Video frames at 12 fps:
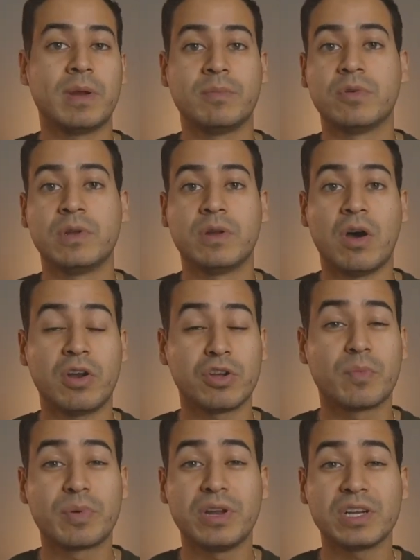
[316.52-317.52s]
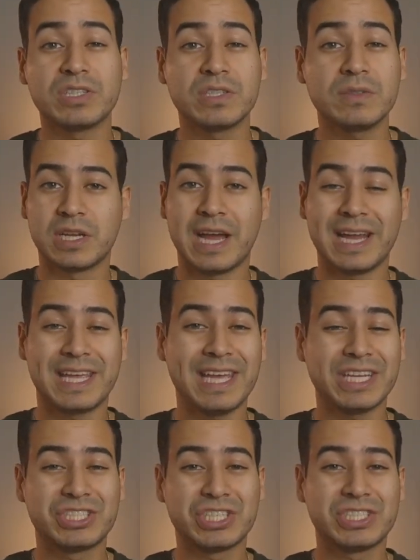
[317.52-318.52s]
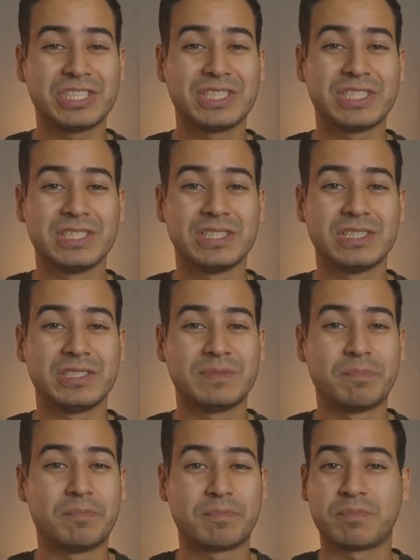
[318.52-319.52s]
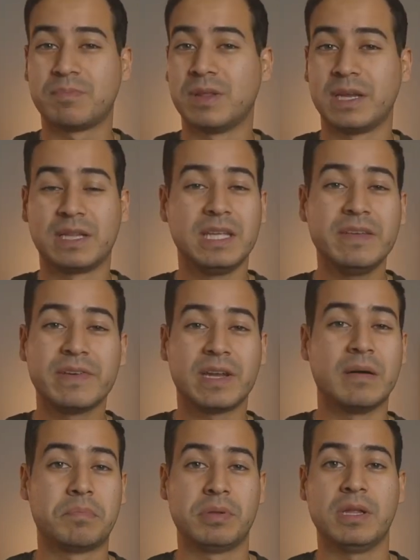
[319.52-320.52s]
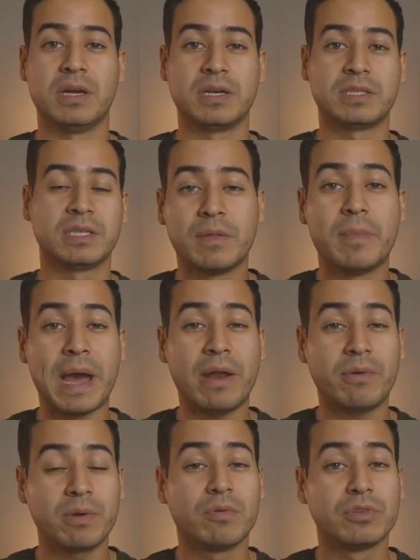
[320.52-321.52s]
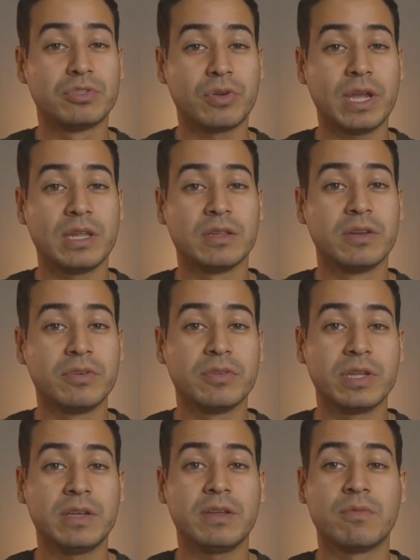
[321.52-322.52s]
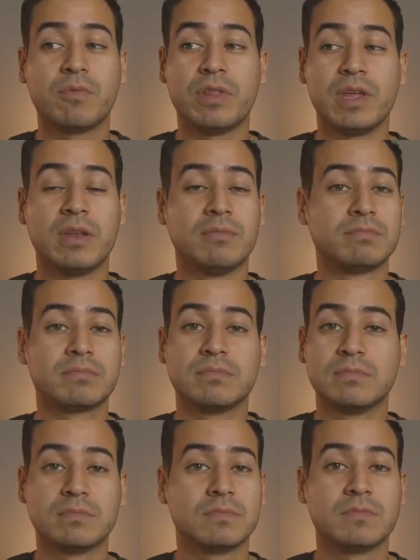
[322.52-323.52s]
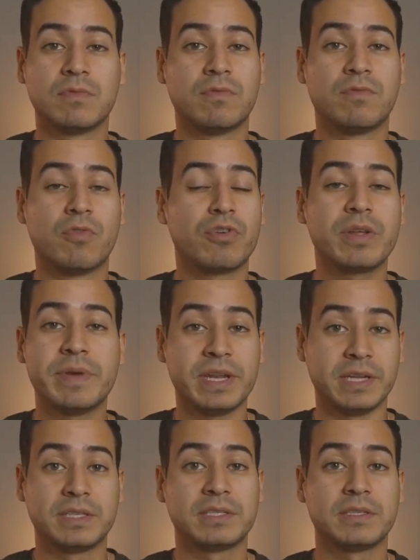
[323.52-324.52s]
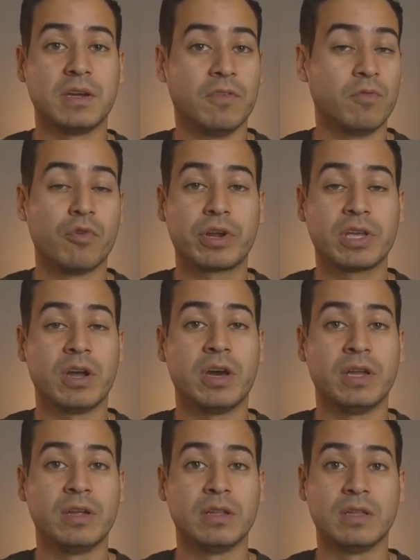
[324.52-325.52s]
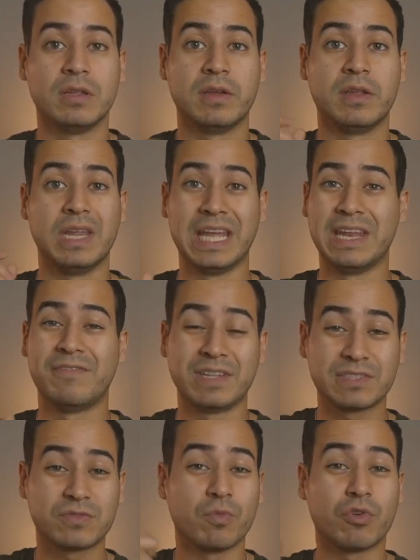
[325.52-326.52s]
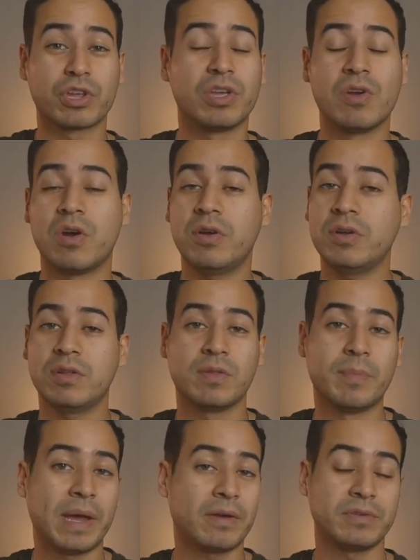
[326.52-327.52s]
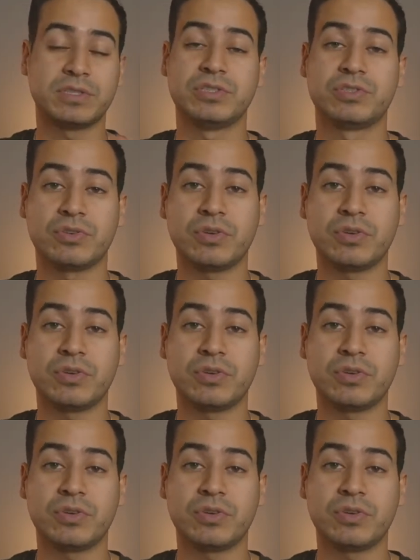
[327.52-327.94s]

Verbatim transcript: when I'm doing audio production. I can't just like leave it unplugged. The battery will drain literally within 40 minutes of working on it. And if it's working hard, the battery's just